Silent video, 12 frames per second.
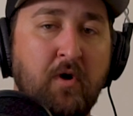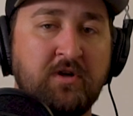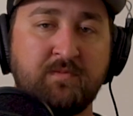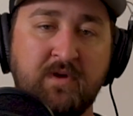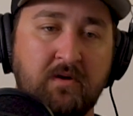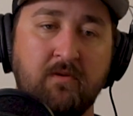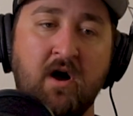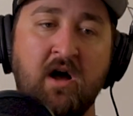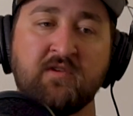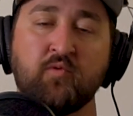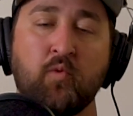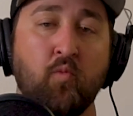our spinning
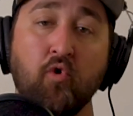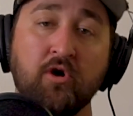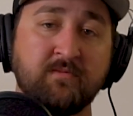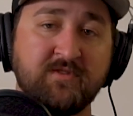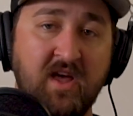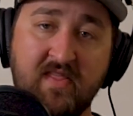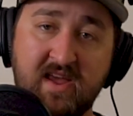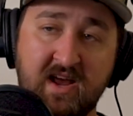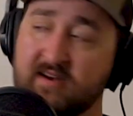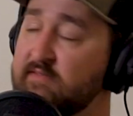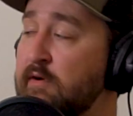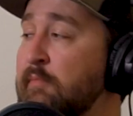rods with worms on the
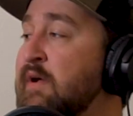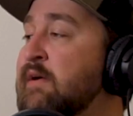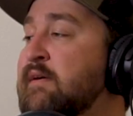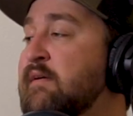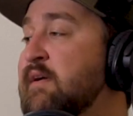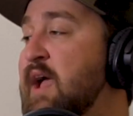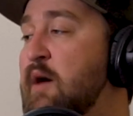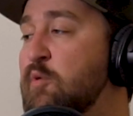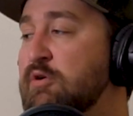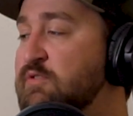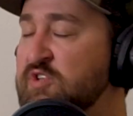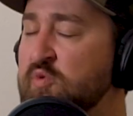end of them, and
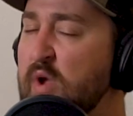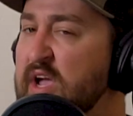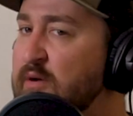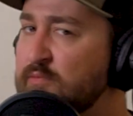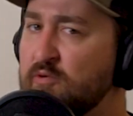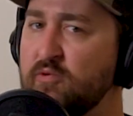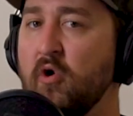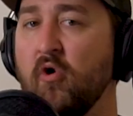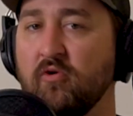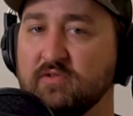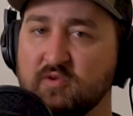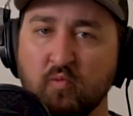we were swinging them through the
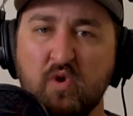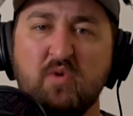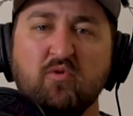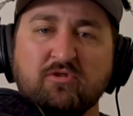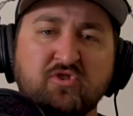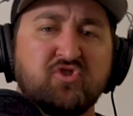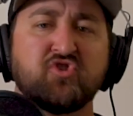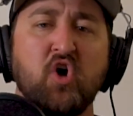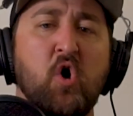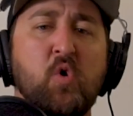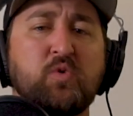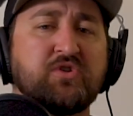holes. And we were
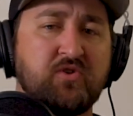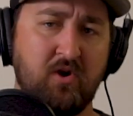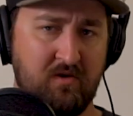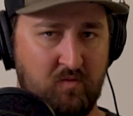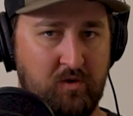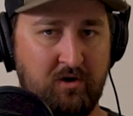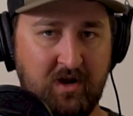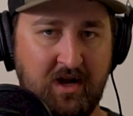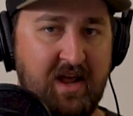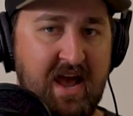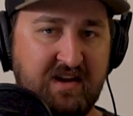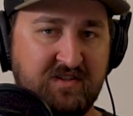so certain we were going
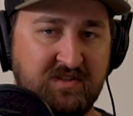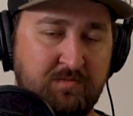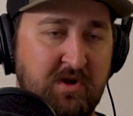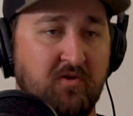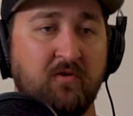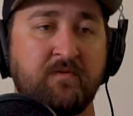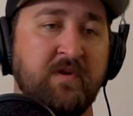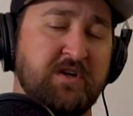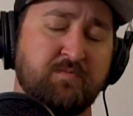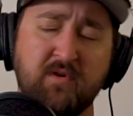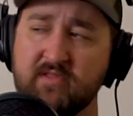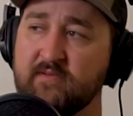to catch these big old
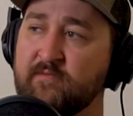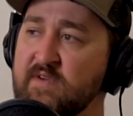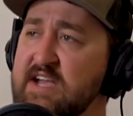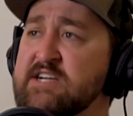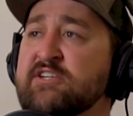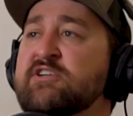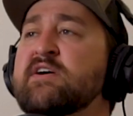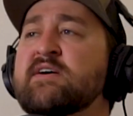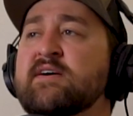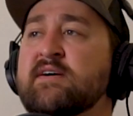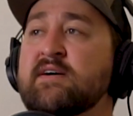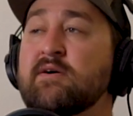fish, but the fish
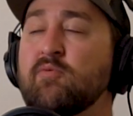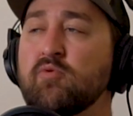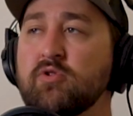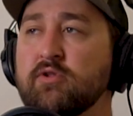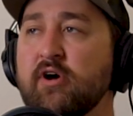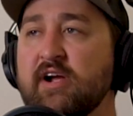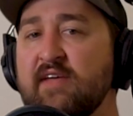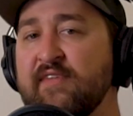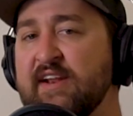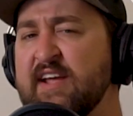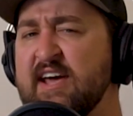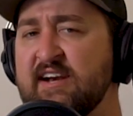would look, and
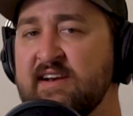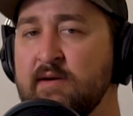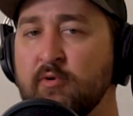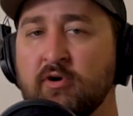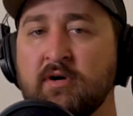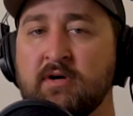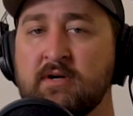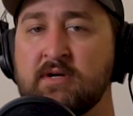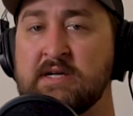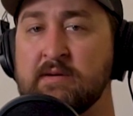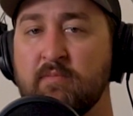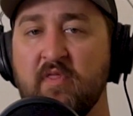they'd kind of nibble,
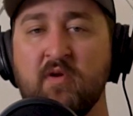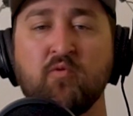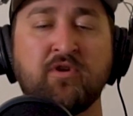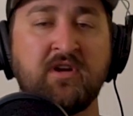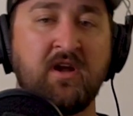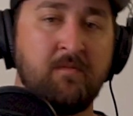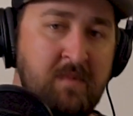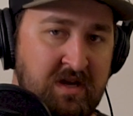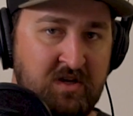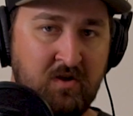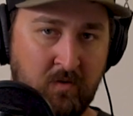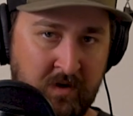but they wouldn't
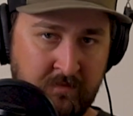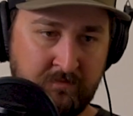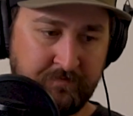commit to it.